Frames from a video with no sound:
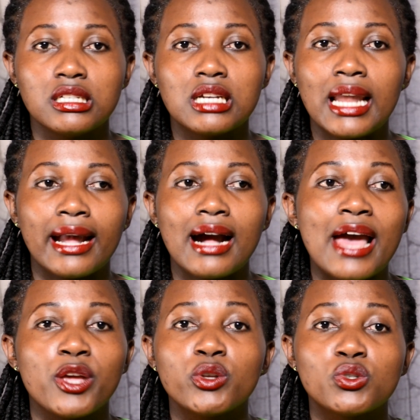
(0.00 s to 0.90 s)
it. Like I
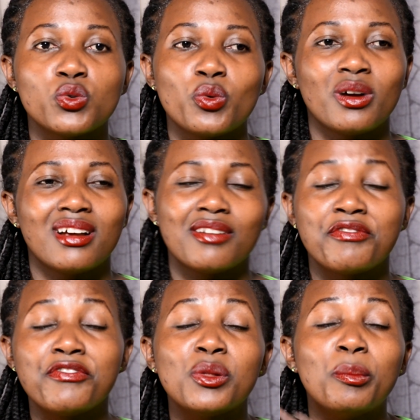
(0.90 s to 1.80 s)
used to
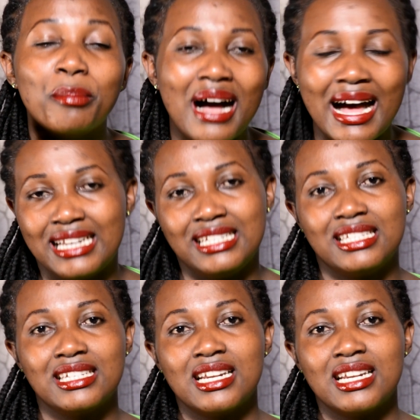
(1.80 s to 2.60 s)
feel bad.